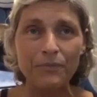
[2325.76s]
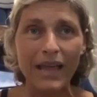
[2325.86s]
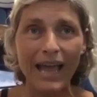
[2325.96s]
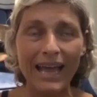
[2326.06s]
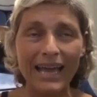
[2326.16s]

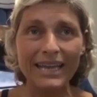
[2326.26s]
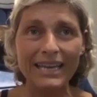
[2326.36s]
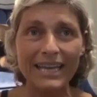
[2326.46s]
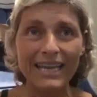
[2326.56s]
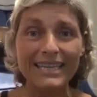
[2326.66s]

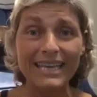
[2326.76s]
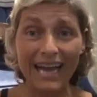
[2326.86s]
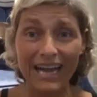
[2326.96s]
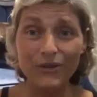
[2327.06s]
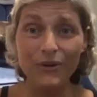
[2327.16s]
and
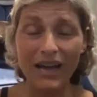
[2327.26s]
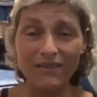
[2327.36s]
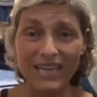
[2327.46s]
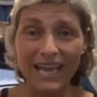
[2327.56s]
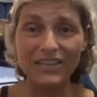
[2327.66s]
yeah, you have
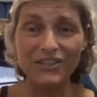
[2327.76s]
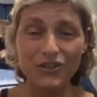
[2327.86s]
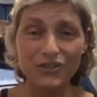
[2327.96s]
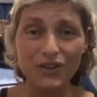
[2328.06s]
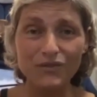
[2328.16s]
to ask
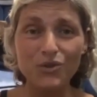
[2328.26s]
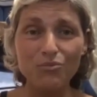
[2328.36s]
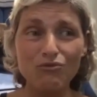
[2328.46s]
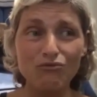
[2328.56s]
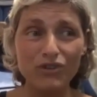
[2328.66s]
yourself
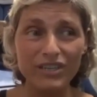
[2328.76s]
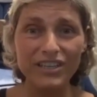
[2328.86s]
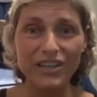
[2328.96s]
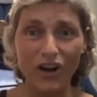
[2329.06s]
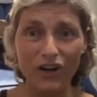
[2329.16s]
some
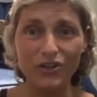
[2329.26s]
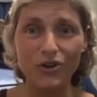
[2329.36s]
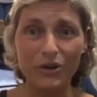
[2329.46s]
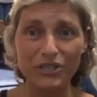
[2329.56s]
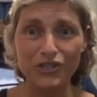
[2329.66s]
really hard
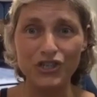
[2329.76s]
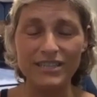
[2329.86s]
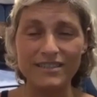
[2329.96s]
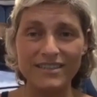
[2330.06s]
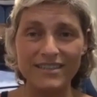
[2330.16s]

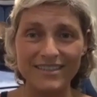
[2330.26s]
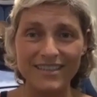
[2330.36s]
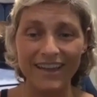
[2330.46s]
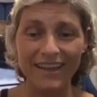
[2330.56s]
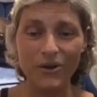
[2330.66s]
questions to
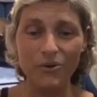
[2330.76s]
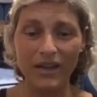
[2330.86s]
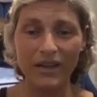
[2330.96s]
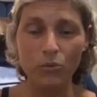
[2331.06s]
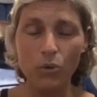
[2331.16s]
say,
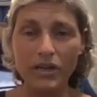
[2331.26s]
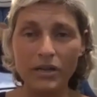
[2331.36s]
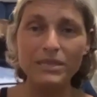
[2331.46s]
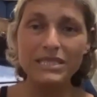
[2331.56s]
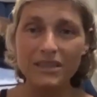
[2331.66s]
okay, what can
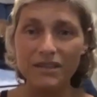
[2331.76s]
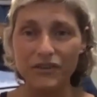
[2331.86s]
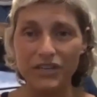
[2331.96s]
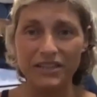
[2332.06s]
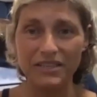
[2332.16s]
be
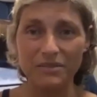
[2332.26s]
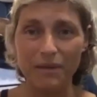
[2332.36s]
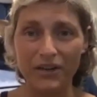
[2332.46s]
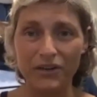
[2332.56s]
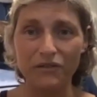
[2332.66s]
delivered in this
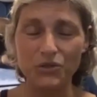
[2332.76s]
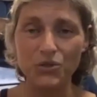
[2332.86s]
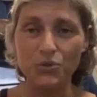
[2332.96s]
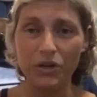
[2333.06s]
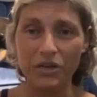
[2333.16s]
manner
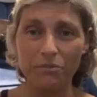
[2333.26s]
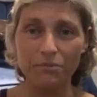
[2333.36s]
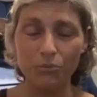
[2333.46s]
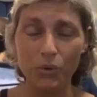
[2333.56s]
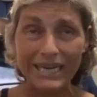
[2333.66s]
versus what can
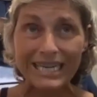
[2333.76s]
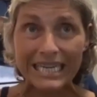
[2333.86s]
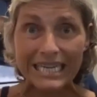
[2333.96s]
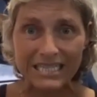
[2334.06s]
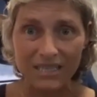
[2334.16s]
what
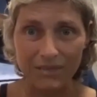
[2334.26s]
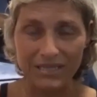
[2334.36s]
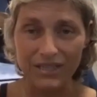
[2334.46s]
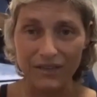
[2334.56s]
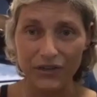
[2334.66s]
needs to be
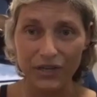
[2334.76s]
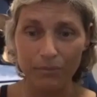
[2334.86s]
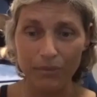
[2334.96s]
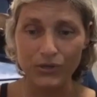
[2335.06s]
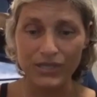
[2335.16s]
delivered in
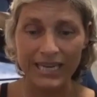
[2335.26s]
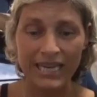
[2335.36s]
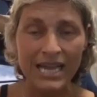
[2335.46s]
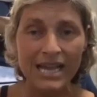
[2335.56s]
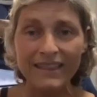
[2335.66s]
person.
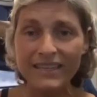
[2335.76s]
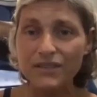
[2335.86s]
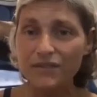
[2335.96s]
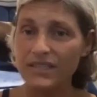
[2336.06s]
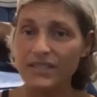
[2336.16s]
Let's
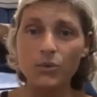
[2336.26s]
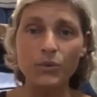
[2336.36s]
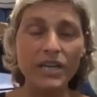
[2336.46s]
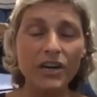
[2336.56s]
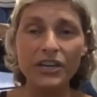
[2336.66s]
face it,
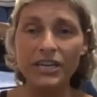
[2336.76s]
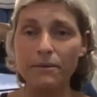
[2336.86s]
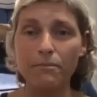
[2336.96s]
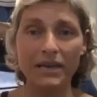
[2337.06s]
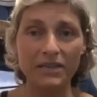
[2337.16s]
we are
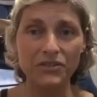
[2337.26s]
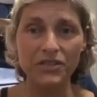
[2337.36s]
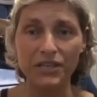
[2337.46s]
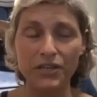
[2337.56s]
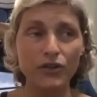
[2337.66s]
in
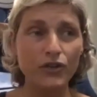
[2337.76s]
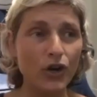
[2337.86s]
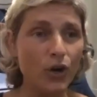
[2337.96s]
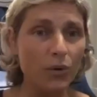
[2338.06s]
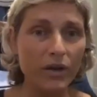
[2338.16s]
medicine.
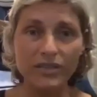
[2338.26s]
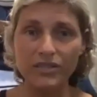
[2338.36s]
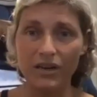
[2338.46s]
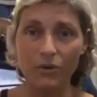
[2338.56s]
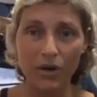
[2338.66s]
No one is
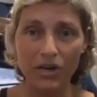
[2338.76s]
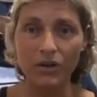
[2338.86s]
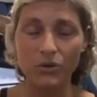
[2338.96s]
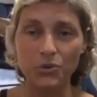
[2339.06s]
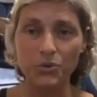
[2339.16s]
going to want to
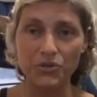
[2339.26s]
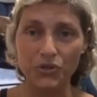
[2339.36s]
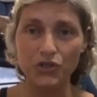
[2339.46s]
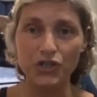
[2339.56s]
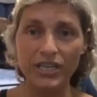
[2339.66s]
go to a
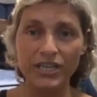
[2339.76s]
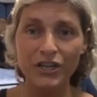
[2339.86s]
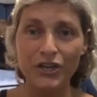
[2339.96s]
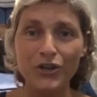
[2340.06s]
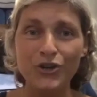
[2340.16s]
surgeon
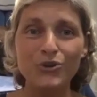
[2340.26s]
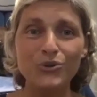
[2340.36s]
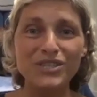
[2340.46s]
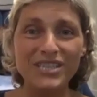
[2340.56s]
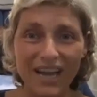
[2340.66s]

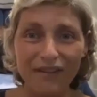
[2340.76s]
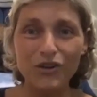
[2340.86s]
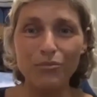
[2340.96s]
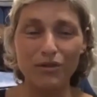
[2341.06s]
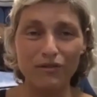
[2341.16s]
who's
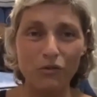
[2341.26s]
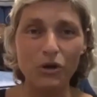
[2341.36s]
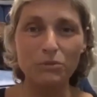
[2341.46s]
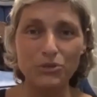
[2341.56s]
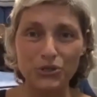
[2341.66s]
never
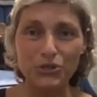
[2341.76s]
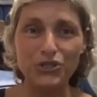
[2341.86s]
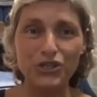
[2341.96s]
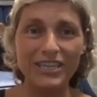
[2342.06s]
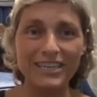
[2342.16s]
performed
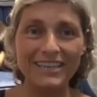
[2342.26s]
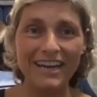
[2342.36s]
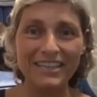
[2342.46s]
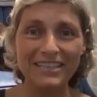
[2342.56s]
surgery on